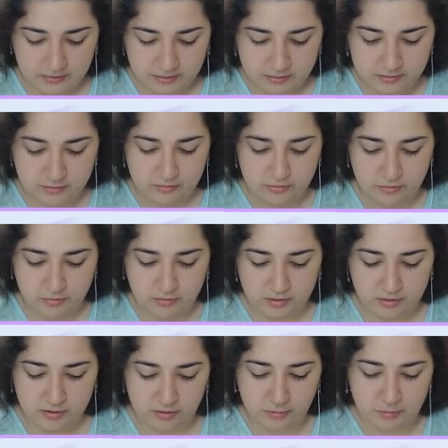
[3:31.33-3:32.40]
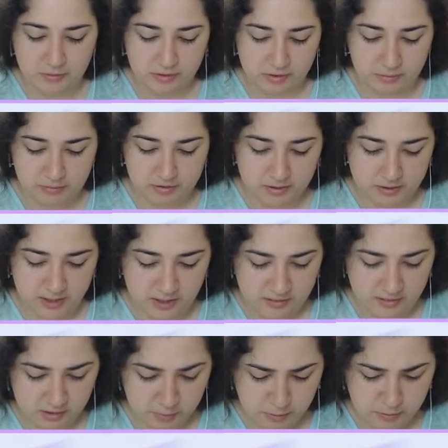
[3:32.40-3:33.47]
Use next Pokemon. I
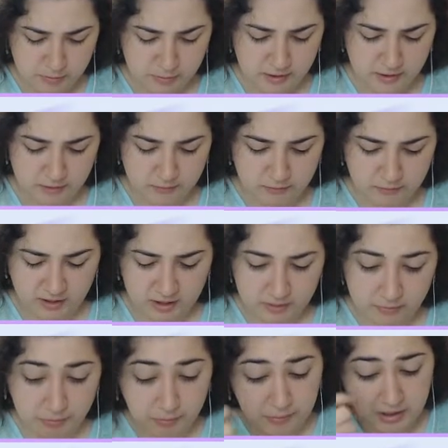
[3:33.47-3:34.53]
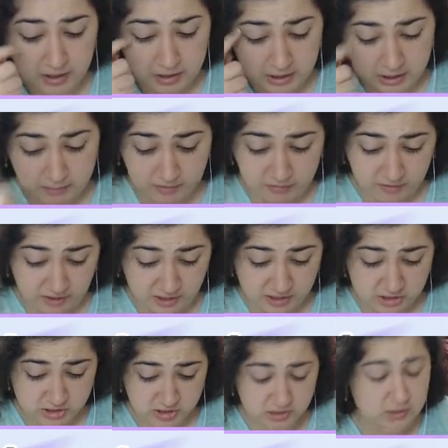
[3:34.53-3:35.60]
think I'm gonna run out of revives. My game is
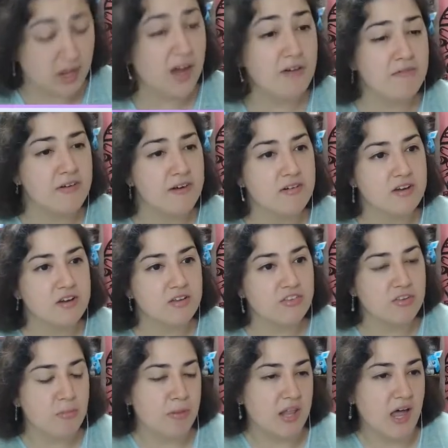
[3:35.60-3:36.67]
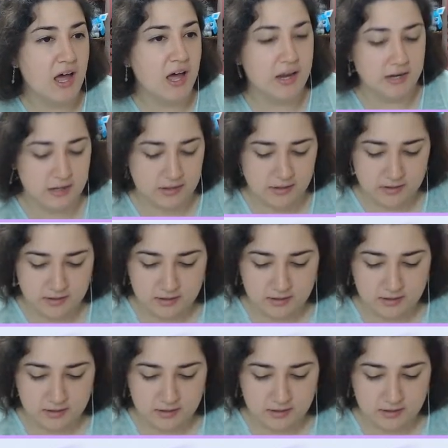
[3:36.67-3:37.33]
actually not very supplied.